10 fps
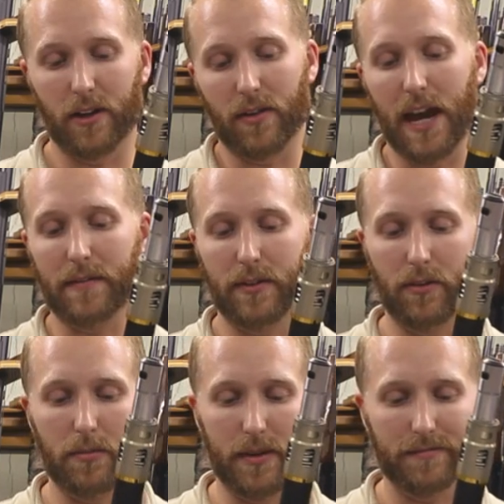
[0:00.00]
don't have
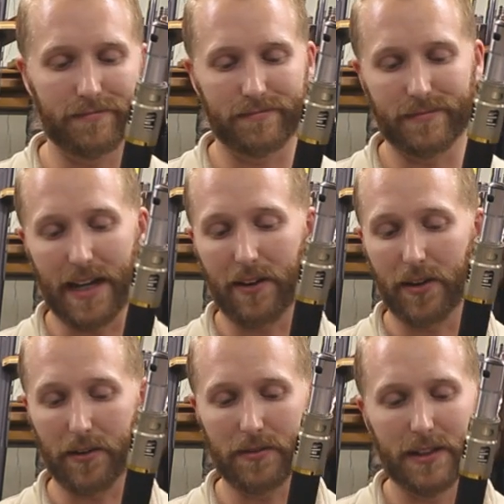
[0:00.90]
to. But I don't
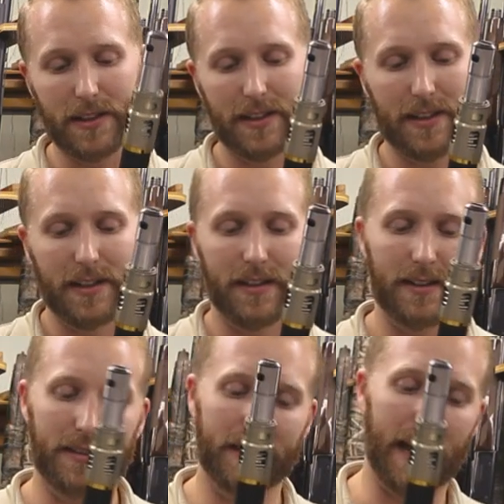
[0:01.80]
know
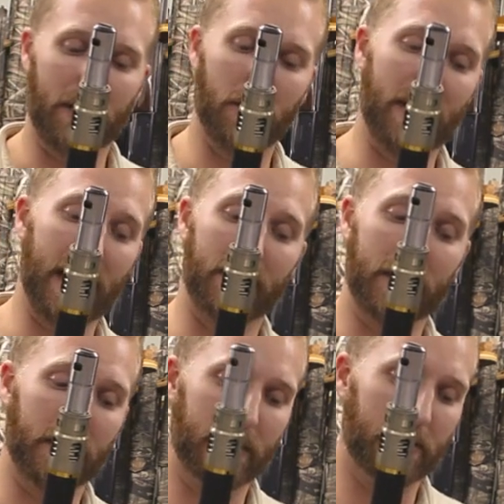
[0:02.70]
if I'd ever
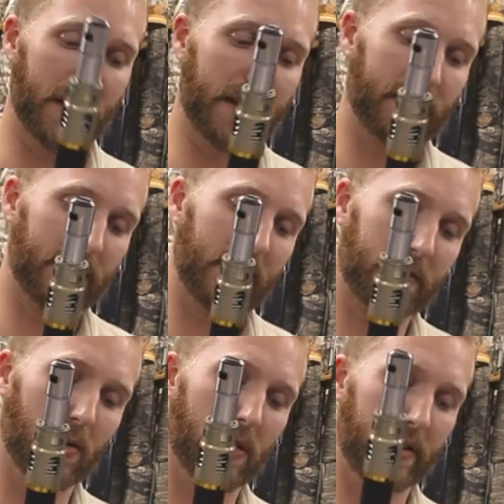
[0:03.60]
use it. But it's
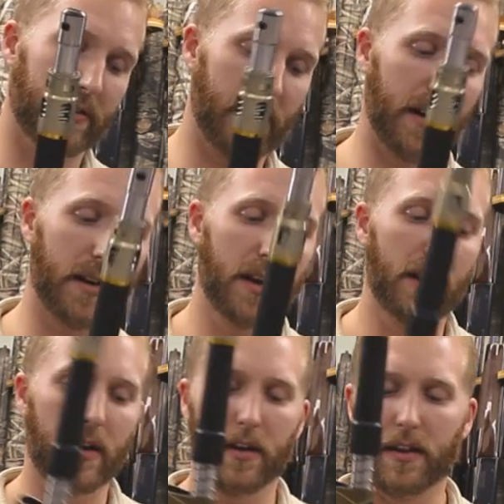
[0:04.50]
cool that it's there.
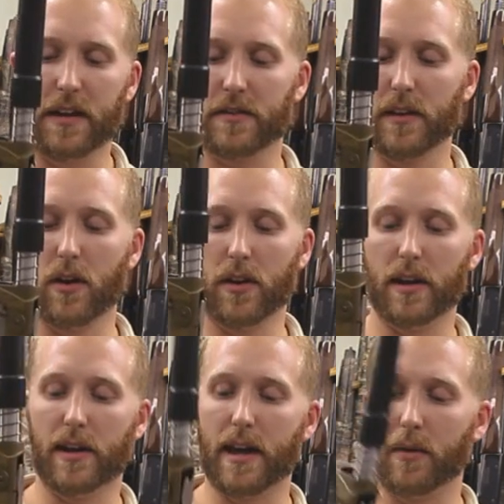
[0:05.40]
They just loaded
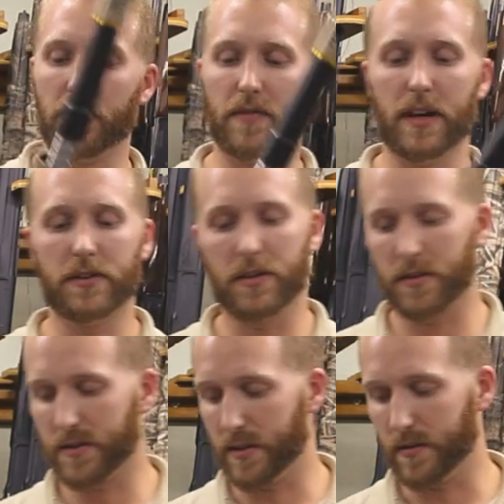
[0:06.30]
it down with
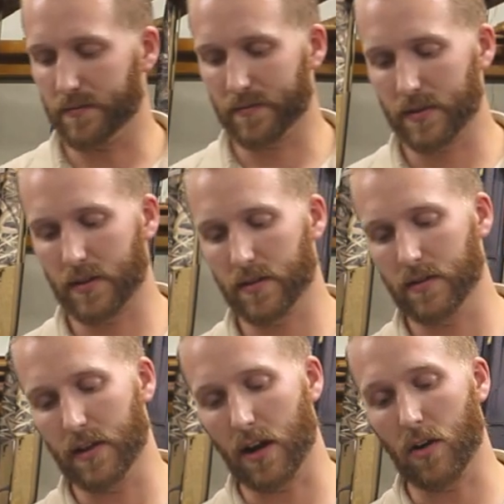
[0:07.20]
features, and
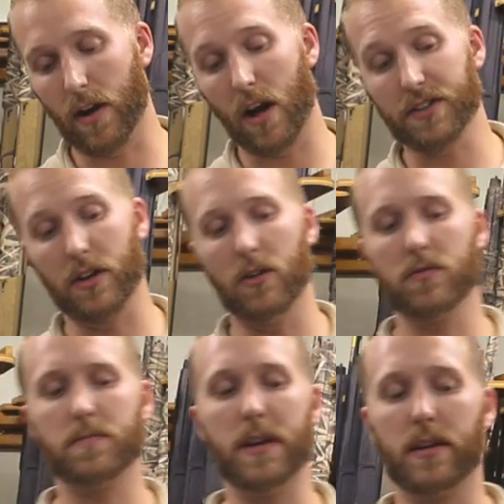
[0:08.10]
oh, and also
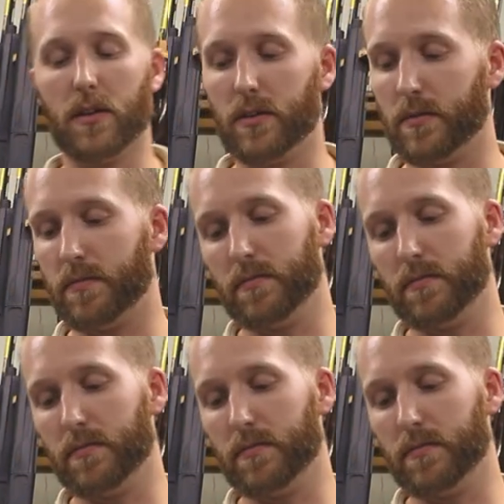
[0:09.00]
speaking on the